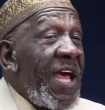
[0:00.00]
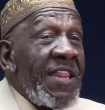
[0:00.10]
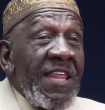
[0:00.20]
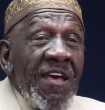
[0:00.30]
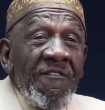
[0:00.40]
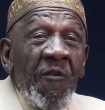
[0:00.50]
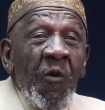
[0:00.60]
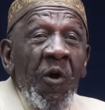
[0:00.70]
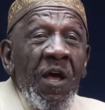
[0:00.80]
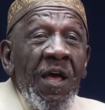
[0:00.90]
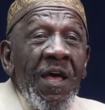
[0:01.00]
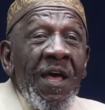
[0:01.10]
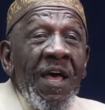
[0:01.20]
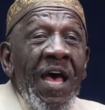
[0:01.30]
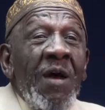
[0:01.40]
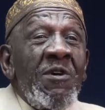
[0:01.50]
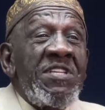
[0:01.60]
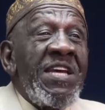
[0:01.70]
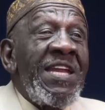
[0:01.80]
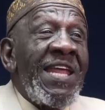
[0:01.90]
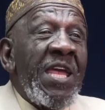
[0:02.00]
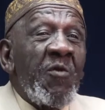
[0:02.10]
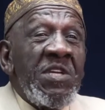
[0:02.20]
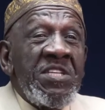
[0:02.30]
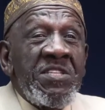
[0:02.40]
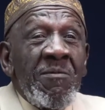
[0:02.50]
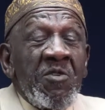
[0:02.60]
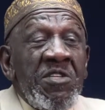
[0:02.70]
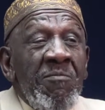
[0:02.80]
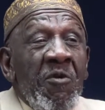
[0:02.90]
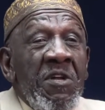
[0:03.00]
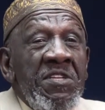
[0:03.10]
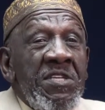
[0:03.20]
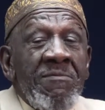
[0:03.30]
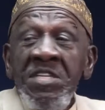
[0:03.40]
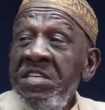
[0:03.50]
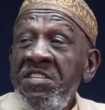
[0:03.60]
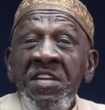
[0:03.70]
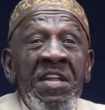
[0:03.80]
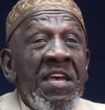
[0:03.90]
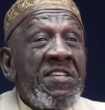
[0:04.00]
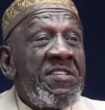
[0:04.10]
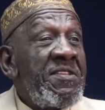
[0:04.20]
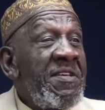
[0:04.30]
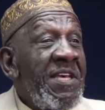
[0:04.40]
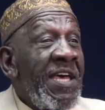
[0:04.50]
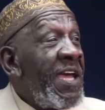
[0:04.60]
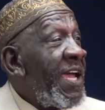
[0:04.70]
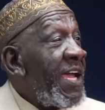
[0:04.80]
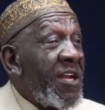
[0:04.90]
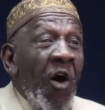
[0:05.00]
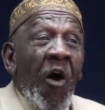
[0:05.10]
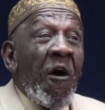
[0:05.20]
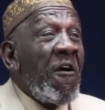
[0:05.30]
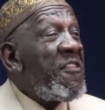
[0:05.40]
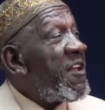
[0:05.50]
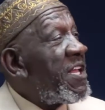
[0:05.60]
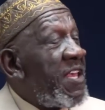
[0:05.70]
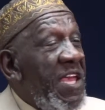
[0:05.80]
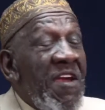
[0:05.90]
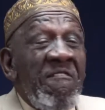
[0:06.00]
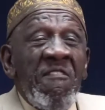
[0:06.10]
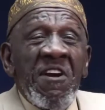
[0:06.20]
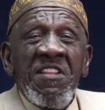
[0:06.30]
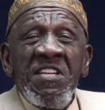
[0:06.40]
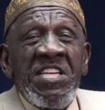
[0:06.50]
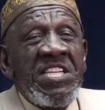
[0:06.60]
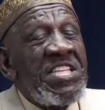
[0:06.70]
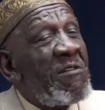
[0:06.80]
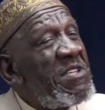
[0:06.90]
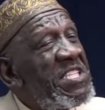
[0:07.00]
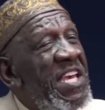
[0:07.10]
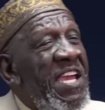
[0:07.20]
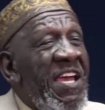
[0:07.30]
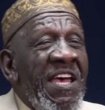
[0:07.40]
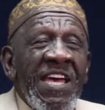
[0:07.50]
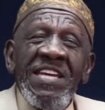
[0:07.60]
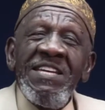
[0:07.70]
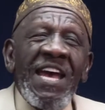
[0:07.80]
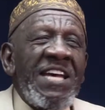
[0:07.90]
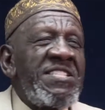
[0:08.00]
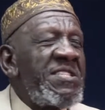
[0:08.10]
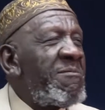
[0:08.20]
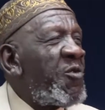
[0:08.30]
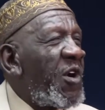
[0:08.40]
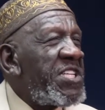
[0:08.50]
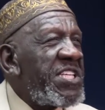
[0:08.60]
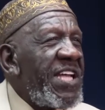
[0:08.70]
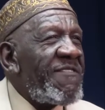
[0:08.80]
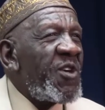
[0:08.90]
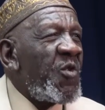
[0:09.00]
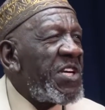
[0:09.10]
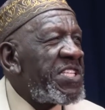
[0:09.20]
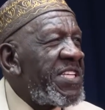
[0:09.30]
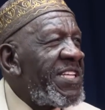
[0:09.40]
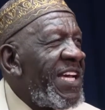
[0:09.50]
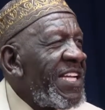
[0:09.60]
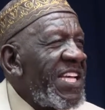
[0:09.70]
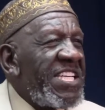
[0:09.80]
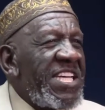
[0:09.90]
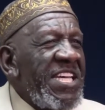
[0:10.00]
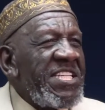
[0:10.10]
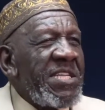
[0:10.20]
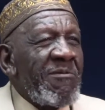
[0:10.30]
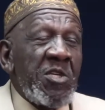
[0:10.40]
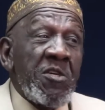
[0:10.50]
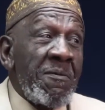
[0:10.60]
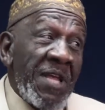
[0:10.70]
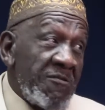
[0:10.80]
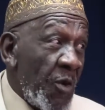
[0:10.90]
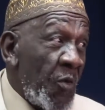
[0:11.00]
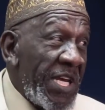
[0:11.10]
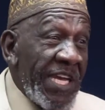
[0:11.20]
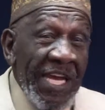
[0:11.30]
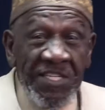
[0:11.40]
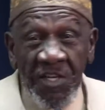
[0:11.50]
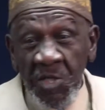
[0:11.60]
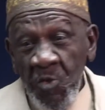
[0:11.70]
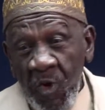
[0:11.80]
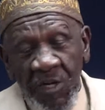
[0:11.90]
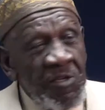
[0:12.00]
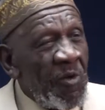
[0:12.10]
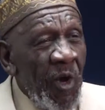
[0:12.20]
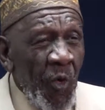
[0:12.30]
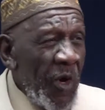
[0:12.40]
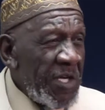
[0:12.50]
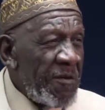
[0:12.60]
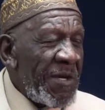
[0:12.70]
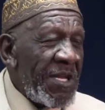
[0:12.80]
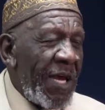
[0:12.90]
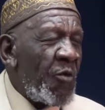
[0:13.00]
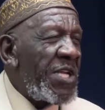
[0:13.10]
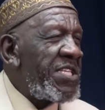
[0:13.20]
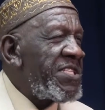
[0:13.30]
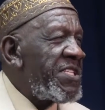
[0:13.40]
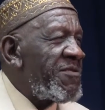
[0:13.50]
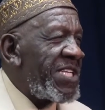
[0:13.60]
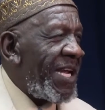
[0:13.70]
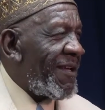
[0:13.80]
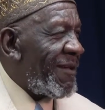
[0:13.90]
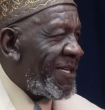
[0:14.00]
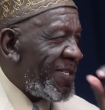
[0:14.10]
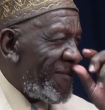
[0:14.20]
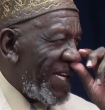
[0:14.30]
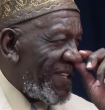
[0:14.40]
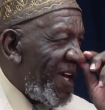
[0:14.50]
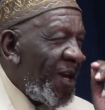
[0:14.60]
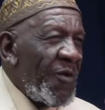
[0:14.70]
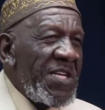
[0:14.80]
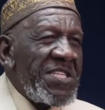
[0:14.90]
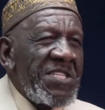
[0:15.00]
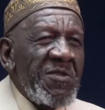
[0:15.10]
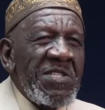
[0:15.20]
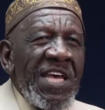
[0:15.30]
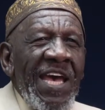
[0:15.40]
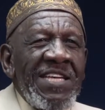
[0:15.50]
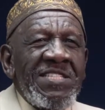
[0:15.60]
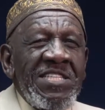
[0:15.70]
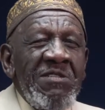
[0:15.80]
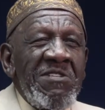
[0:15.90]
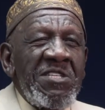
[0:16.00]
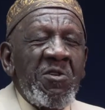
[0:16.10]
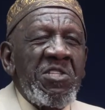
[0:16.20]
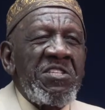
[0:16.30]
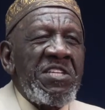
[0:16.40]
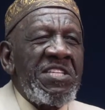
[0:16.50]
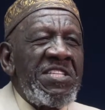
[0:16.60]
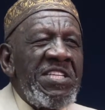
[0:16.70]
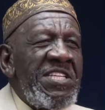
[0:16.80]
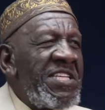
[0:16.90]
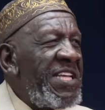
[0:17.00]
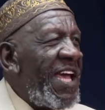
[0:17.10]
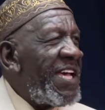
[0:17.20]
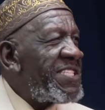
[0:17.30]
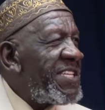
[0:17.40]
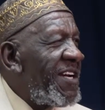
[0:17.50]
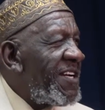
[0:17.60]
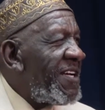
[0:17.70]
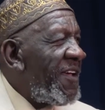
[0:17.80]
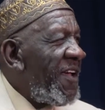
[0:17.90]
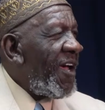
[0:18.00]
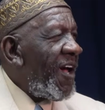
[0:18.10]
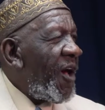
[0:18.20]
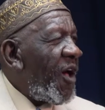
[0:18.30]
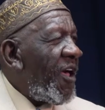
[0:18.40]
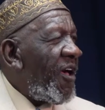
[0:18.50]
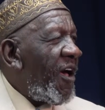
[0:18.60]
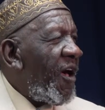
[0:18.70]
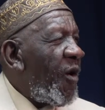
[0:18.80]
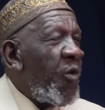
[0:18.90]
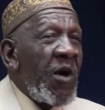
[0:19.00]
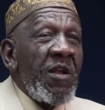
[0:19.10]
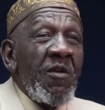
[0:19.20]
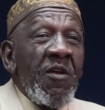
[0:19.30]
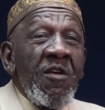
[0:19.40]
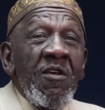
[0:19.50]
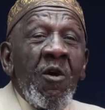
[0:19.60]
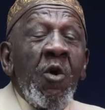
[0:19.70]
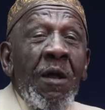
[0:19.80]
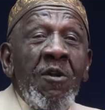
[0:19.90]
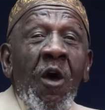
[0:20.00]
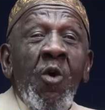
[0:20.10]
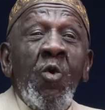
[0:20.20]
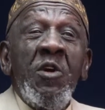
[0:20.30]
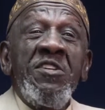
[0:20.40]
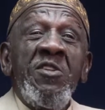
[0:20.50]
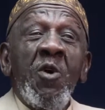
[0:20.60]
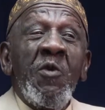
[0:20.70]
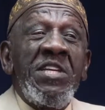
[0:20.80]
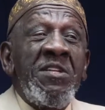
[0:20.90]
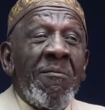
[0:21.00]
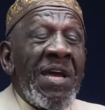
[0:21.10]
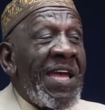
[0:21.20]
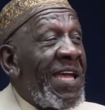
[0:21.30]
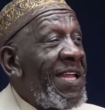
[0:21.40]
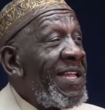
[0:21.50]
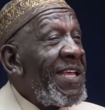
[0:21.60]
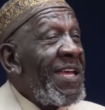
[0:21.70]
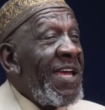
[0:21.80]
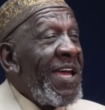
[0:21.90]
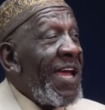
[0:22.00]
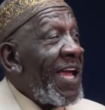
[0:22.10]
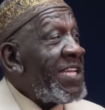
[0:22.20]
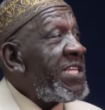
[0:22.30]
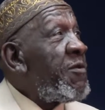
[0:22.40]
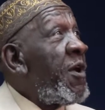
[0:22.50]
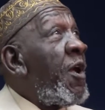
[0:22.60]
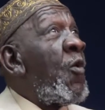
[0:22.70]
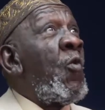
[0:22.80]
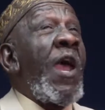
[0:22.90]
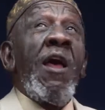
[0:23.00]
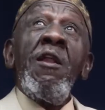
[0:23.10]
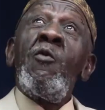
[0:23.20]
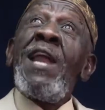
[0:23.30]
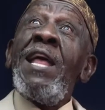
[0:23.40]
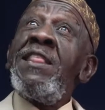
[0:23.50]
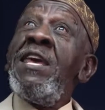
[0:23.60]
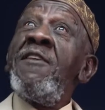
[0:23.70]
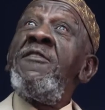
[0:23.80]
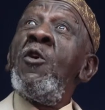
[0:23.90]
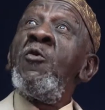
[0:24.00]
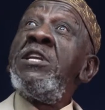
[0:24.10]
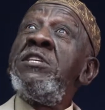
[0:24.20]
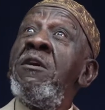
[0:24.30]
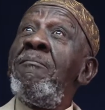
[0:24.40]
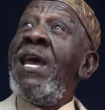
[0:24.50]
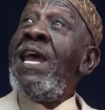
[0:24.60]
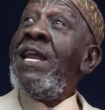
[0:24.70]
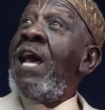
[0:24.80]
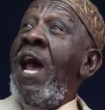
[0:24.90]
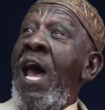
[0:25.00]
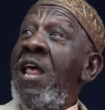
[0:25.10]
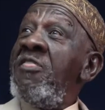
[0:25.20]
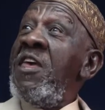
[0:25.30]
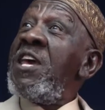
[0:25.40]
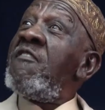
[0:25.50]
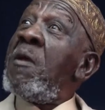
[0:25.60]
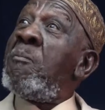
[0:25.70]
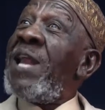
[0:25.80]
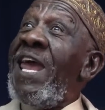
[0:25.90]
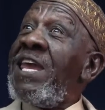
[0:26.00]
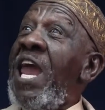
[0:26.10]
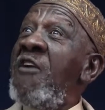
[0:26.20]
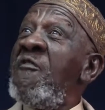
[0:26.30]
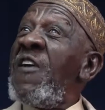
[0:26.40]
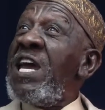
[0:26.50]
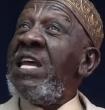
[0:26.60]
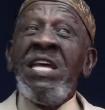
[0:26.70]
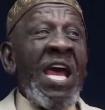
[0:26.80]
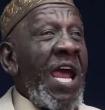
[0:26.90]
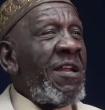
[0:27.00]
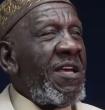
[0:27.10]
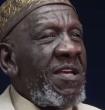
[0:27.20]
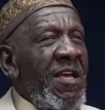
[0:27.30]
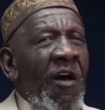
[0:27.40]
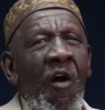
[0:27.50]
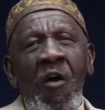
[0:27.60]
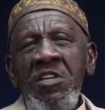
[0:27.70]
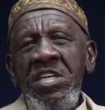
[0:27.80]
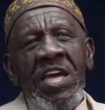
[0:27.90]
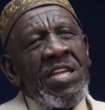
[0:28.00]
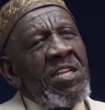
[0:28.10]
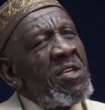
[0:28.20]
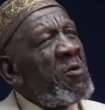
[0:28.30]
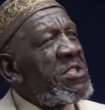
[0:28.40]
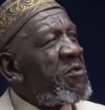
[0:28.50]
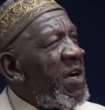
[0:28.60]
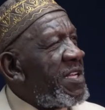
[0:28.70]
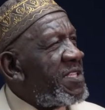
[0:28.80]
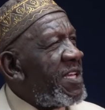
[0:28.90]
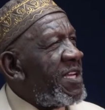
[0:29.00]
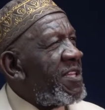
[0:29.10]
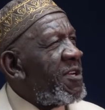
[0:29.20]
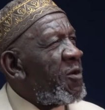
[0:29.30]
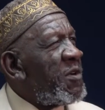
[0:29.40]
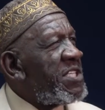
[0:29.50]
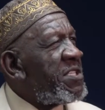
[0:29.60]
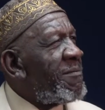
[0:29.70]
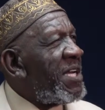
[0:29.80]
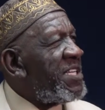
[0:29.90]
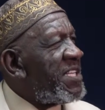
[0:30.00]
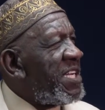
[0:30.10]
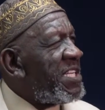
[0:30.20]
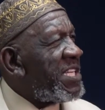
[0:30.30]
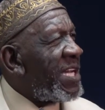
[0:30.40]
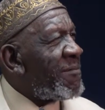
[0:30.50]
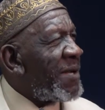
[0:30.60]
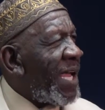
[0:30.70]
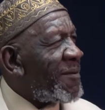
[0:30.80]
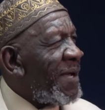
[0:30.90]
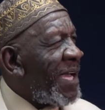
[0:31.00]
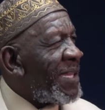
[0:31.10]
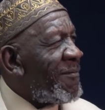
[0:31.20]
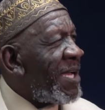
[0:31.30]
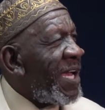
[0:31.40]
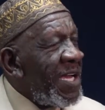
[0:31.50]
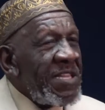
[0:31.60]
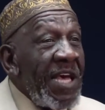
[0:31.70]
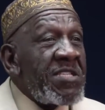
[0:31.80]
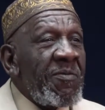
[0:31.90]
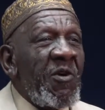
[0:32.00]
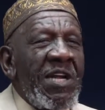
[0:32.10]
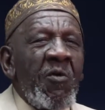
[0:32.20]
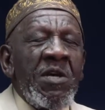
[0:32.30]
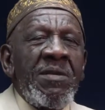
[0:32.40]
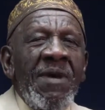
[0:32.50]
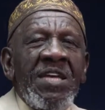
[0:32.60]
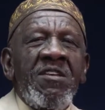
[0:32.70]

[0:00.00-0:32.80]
Therefore, I would say language is the most important subject. He said, next. And every other teacher that was there, he asked them question after question that chased them to show me that was a weak answer. What do you mean? Like one sister was at the other, just made one sister was asked, she was a social studies teacher, and he asked her, who is the original man? And she, well, when I think of the original man, I think of a black African, and all she had to do was what? Say, the original man of the Asiatic black man. I mean, that's the point I wanted to make.